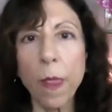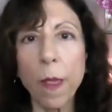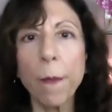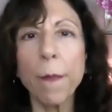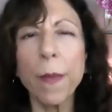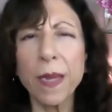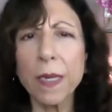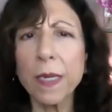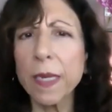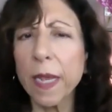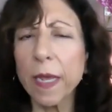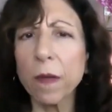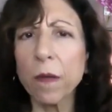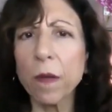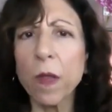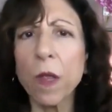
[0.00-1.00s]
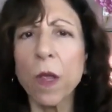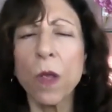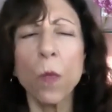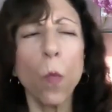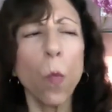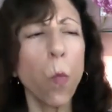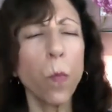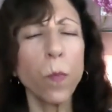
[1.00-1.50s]
meditate,
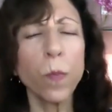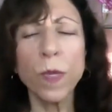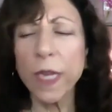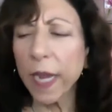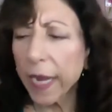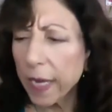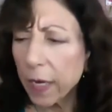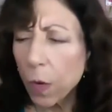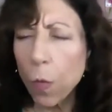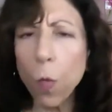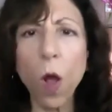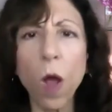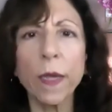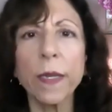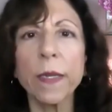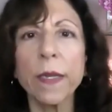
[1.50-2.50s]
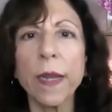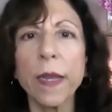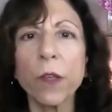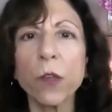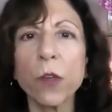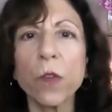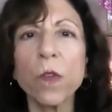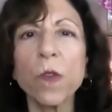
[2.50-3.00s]
take a walk in nature,